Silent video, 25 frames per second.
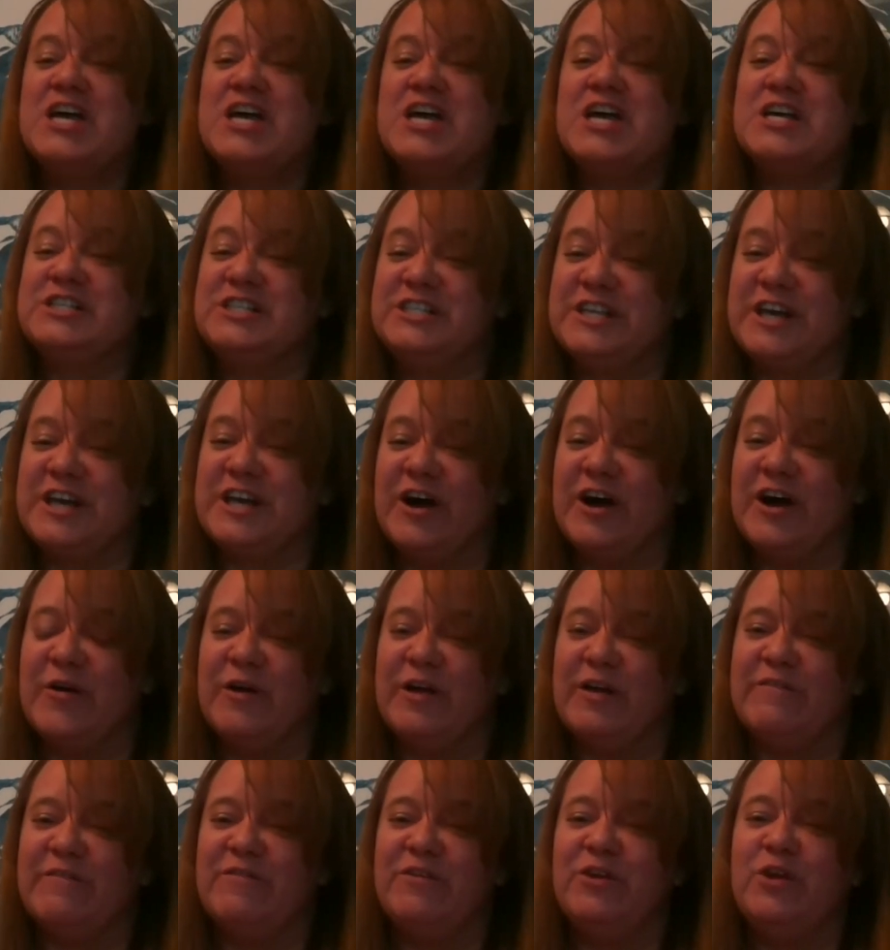So
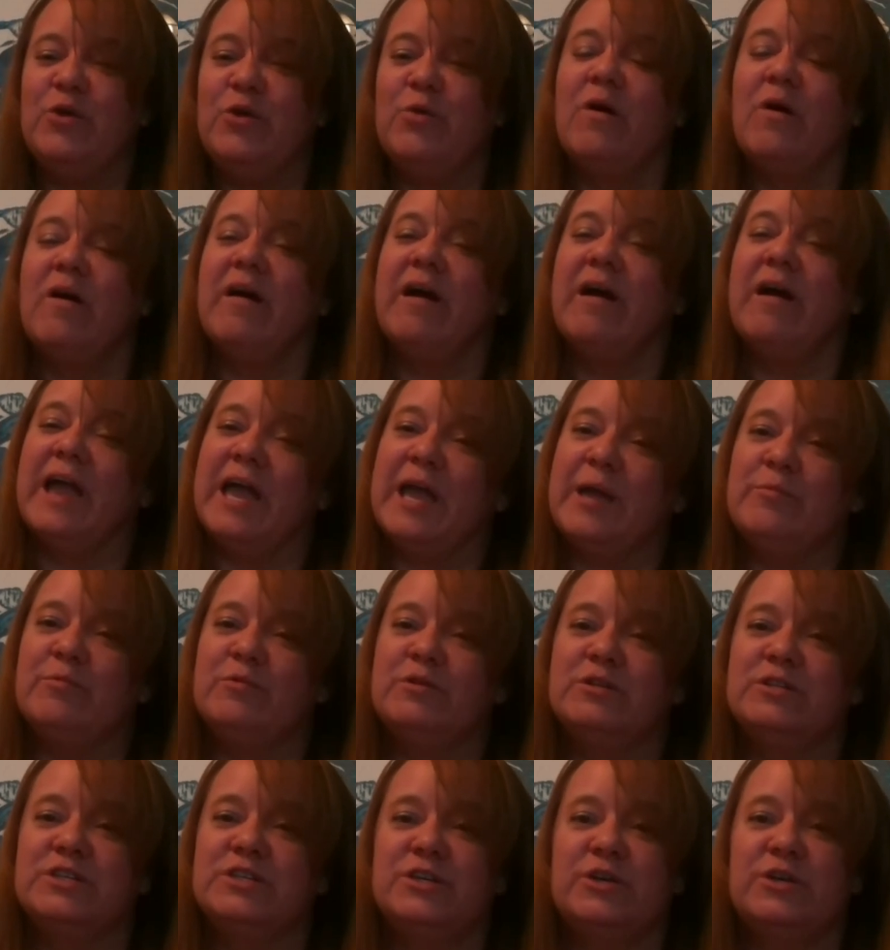if you are
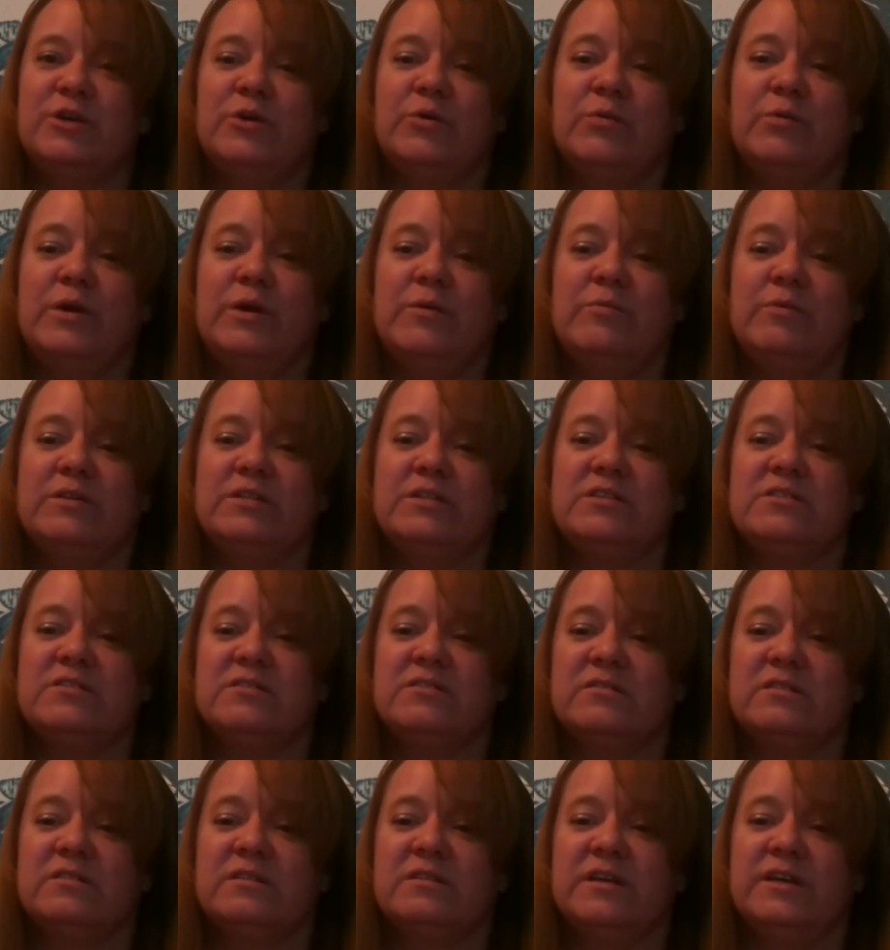able to, we would
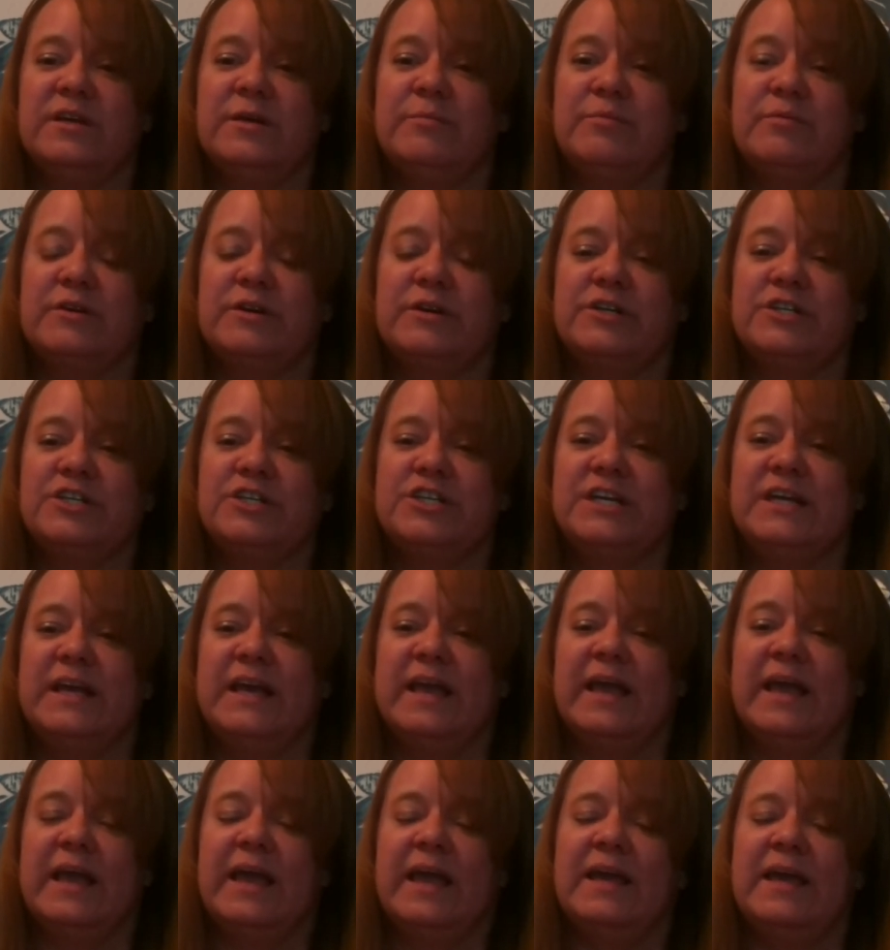certainly
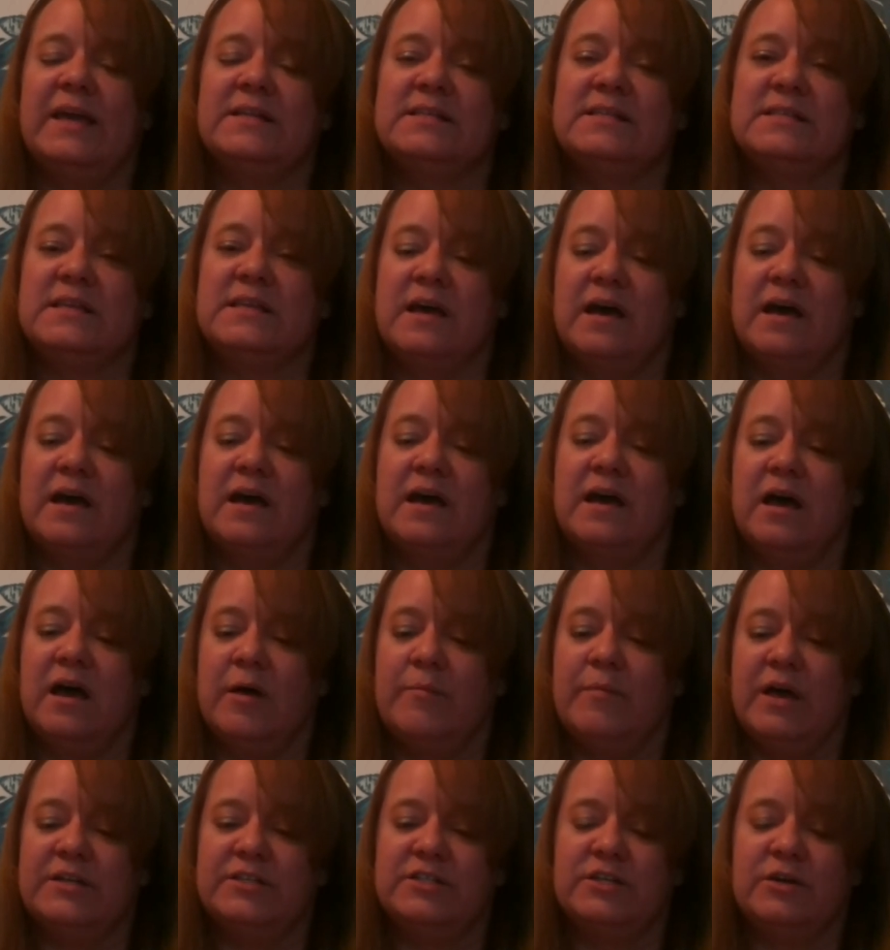appreciate
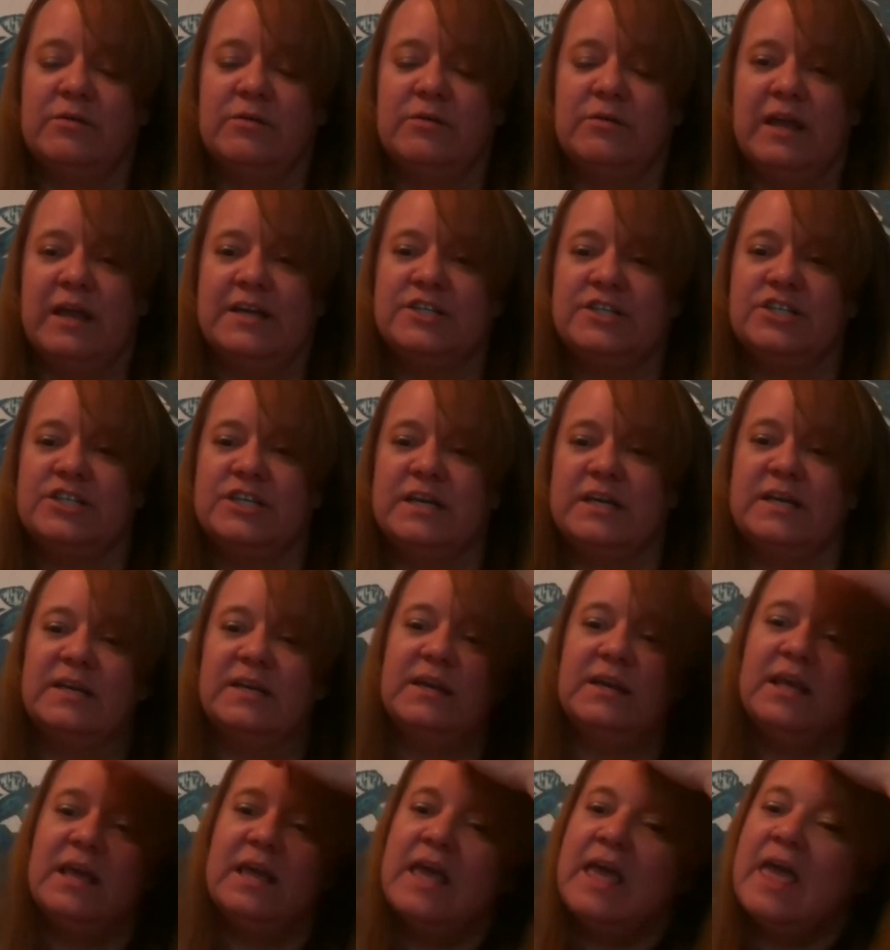um, a
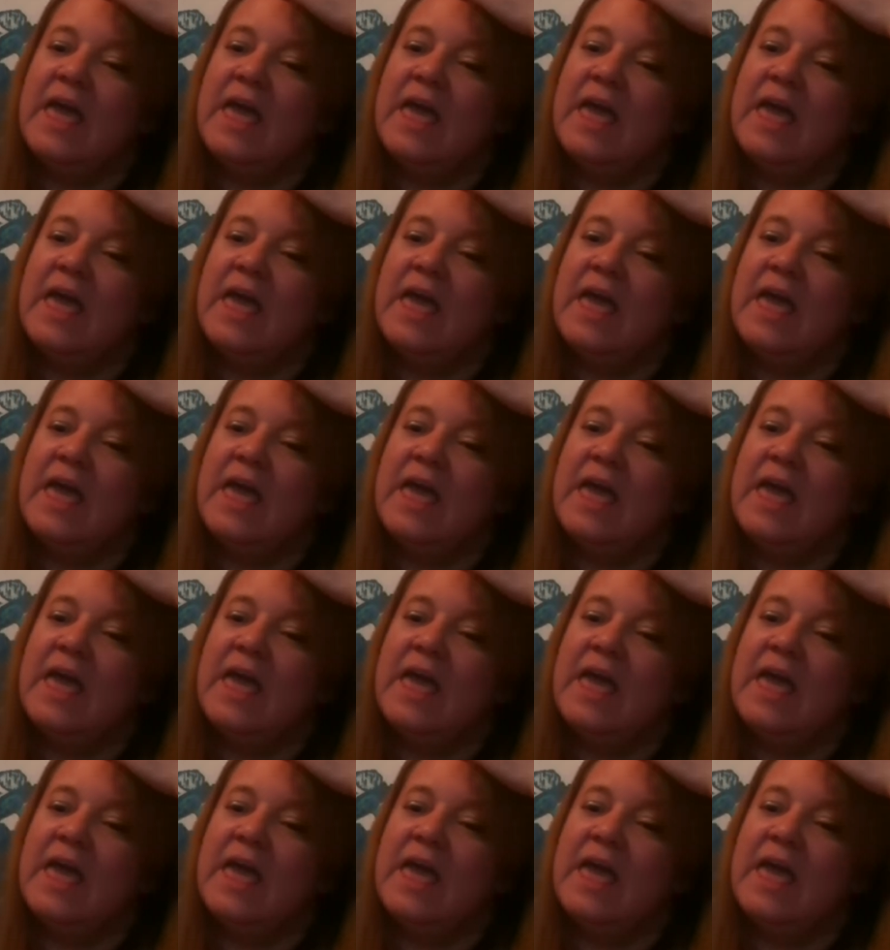donation.